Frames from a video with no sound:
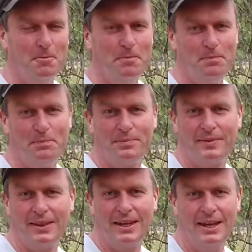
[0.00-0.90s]

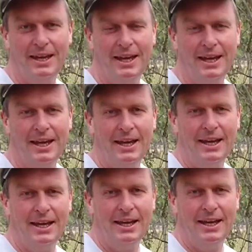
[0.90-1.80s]

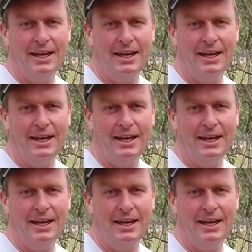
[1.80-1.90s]
(silence)